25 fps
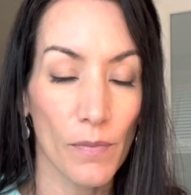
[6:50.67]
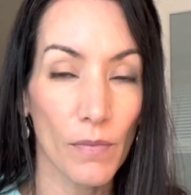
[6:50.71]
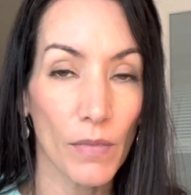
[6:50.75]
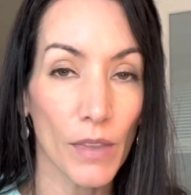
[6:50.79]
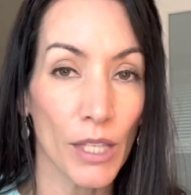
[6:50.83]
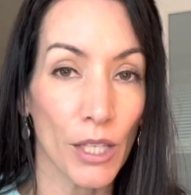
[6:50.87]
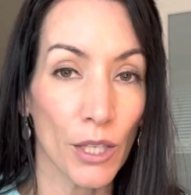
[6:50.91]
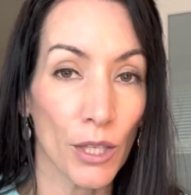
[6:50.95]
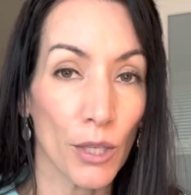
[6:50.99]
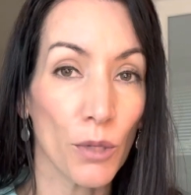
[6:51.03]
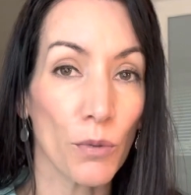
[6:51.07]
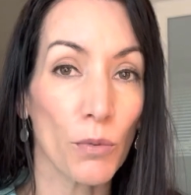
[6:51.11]

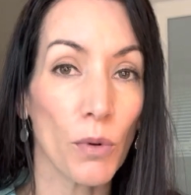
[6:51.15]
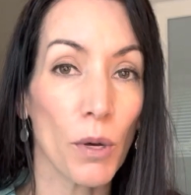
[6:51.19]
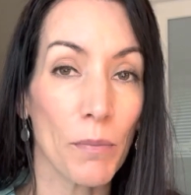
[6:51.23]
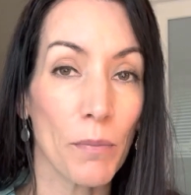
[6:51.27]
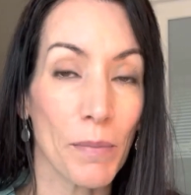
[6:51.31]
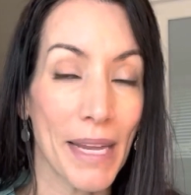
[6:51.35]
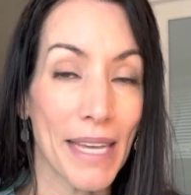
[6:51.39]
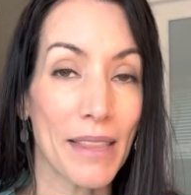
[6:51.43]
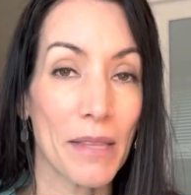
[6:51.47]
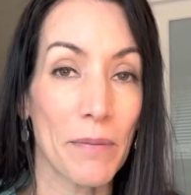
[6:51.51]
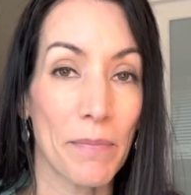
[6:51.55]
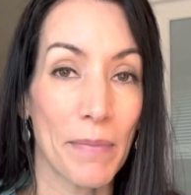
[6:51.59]
you will
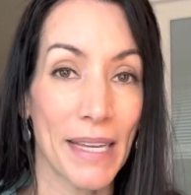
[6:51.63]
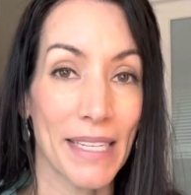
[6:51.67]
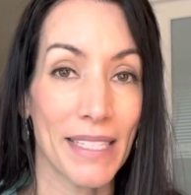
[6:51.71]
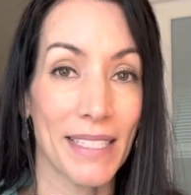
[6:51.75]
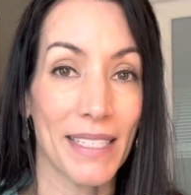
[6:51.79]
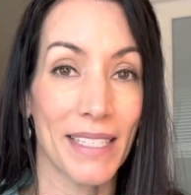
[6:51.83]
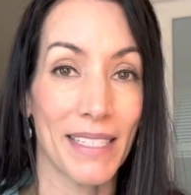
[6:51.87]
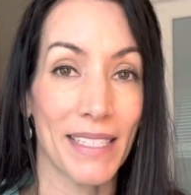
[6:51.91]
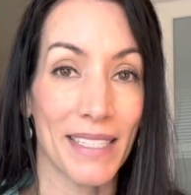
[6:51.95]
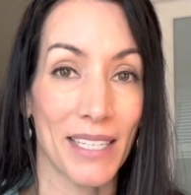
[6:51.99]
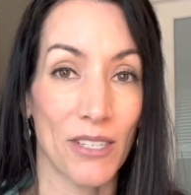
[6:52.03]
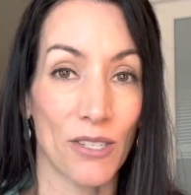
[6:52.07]
make the best
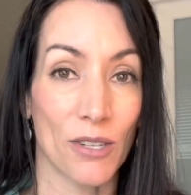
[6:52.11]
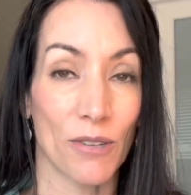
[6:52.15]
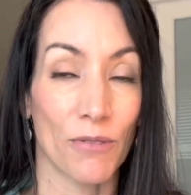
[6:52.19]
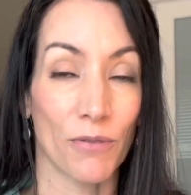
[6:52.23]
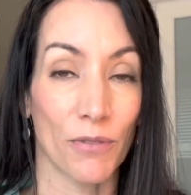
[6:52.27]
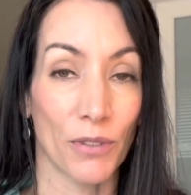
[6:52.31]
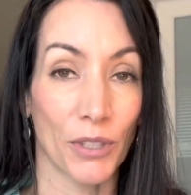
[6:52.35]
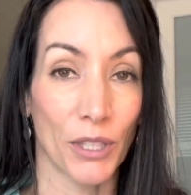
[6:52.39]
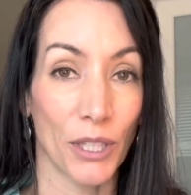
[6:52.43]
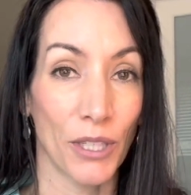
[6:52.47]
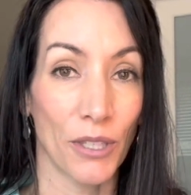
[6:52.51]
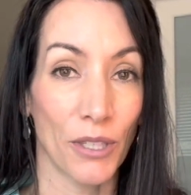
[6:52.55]
decision
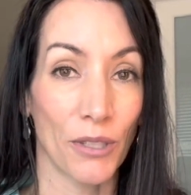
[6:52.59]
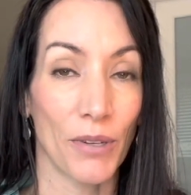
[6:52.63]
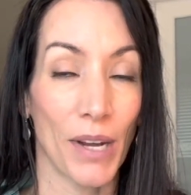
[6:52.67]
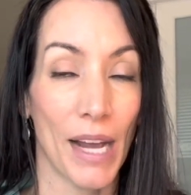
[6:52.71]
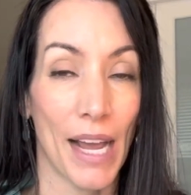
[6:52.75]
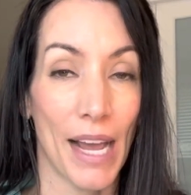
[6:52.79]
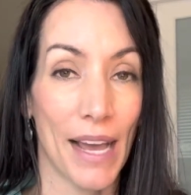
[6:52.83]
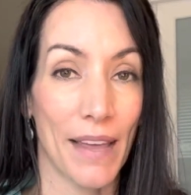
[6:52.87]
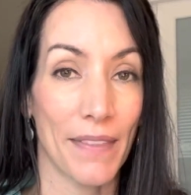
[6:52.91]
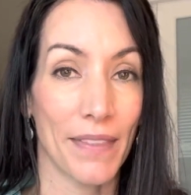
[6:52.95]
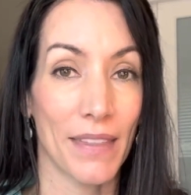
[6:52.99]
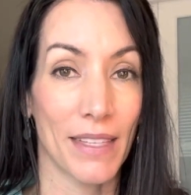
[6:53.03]
for you
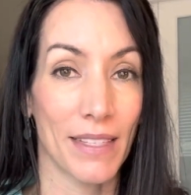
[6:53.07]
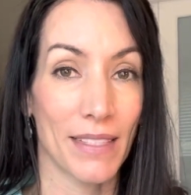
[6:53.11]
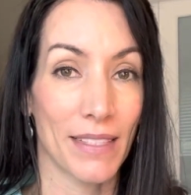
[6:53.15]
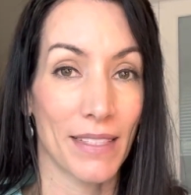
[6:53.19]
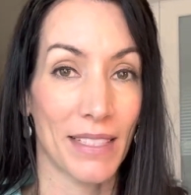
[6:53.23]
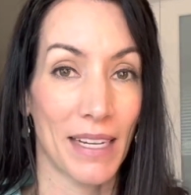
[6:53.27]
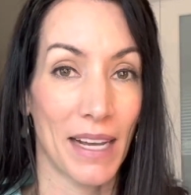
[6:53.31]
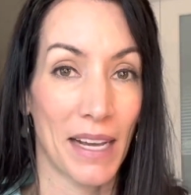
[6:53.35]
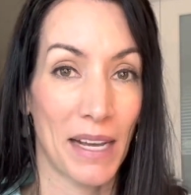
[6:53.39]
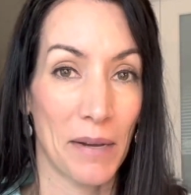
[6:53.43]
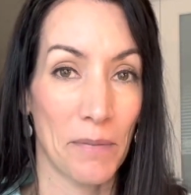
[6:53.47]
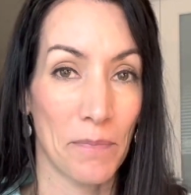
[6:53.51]
at this
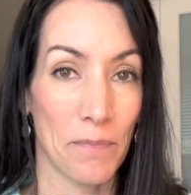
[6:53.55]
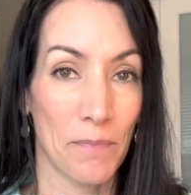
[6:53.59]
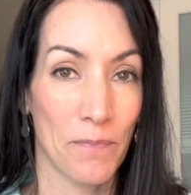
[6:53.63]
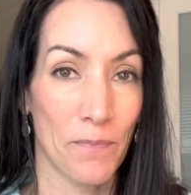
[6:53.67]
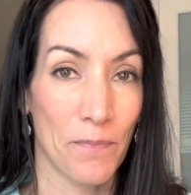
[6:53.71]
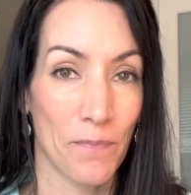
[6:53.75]
time.